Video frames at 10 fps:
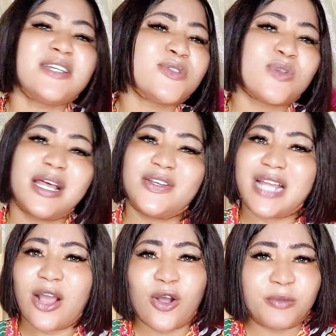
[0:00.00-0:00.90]
So
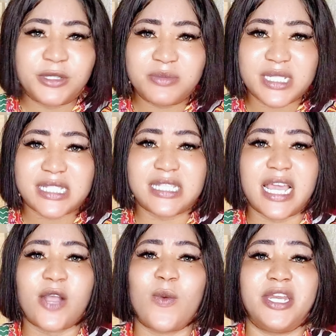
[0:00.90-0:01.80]
another common
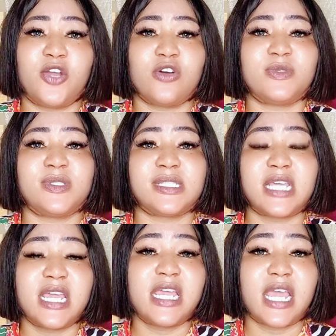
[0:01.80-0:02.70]
mistake when it comes to
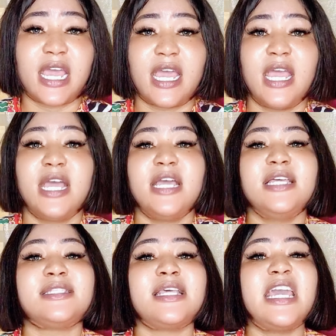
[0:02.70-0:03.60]
skincare
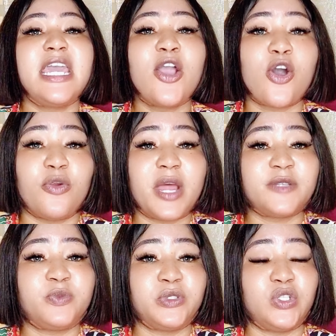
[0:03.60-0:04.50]
is
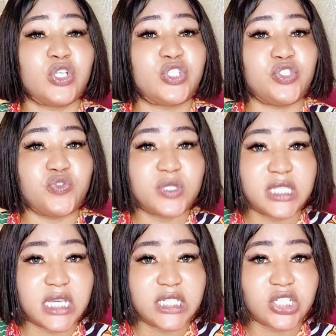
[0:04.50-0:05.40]
incorrect product
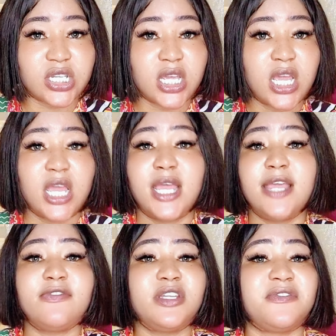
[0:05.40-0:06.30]
usage.
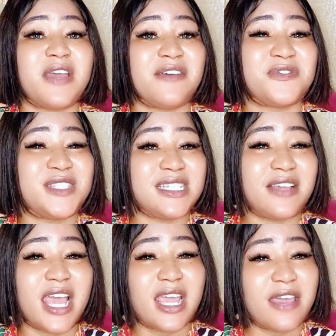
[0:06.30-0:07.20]
Even if you have
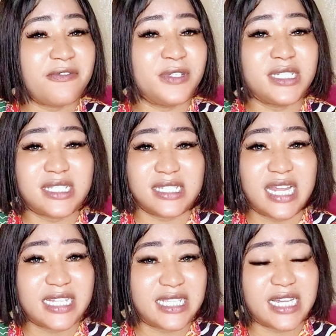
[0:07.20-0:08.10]
carefully
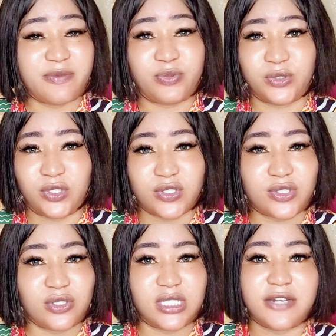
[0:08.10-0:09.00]
selected
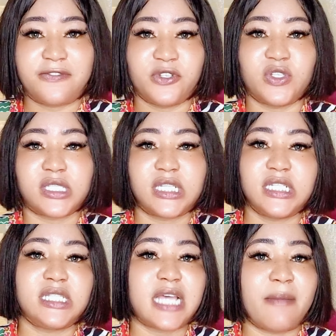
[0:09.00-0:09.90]
products suited for your
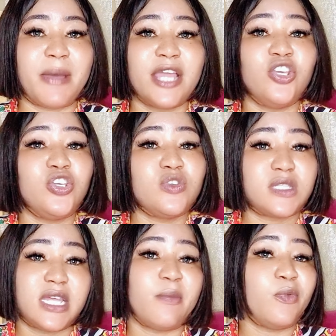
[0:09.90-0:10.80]
skin type and you
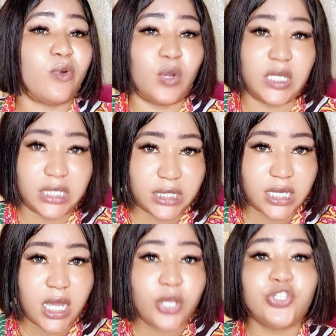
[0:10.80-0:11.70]
use them
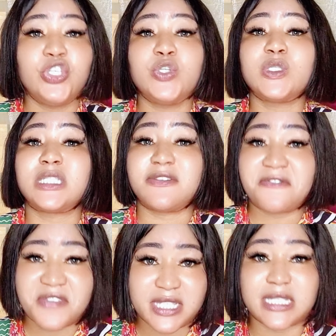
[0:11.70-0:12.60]
wrongly, you still
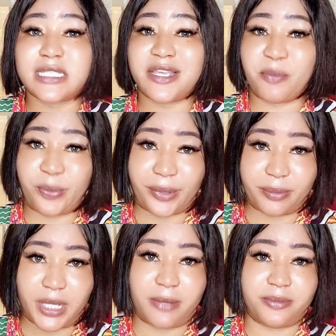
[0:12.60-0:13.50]
face the same
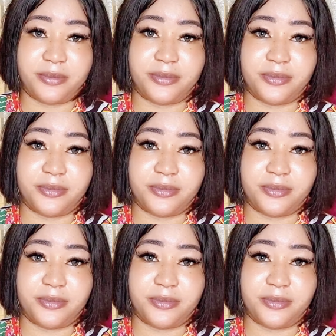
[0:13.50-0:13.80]
problem.